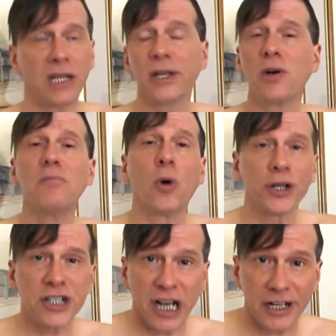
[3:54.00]
you know,
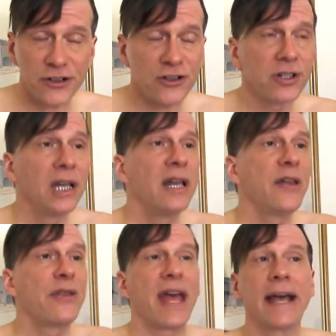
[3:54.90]
more touch,
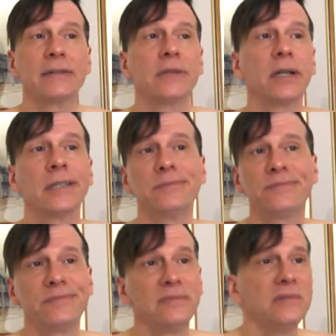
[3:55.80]
that
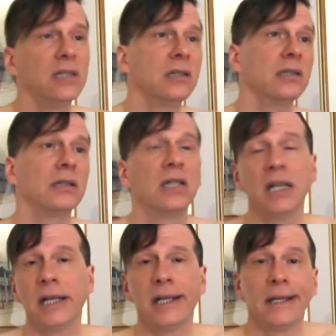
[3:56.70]

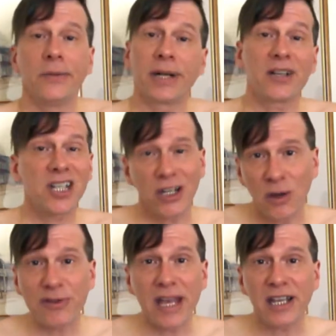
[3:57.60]
when I say
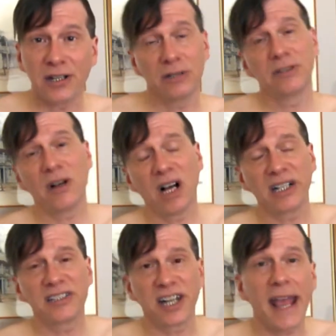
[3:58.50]
no thank you, no
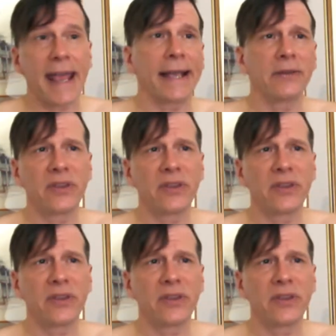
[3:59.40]
hug today,